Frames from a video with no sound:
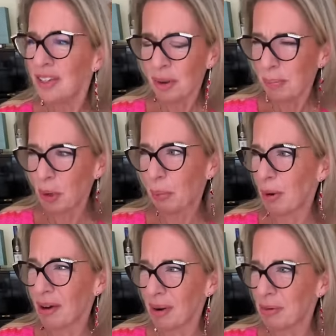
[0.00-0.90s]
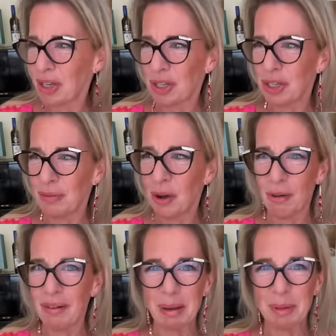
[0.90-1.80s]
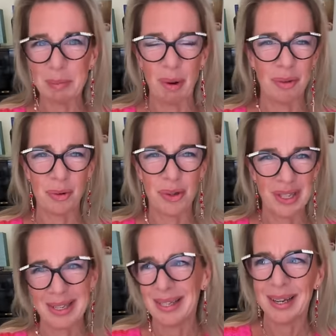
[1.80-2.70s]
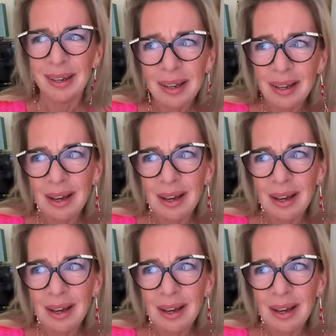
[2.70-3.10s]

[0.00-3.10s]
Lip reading: Don't be on a programme just because you've got a famous brother or sister.